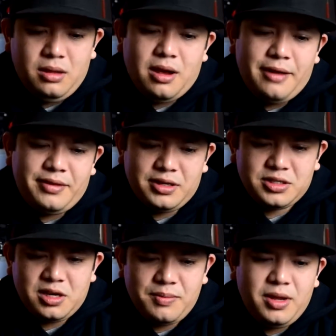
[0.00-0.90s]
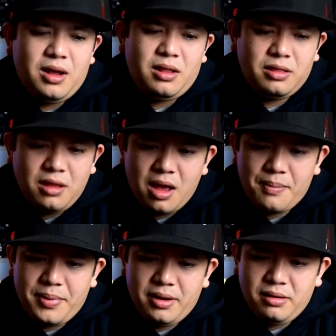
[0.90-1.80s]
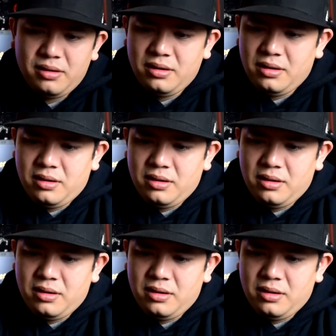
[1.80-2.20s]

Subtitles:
I think is going to be a lot better.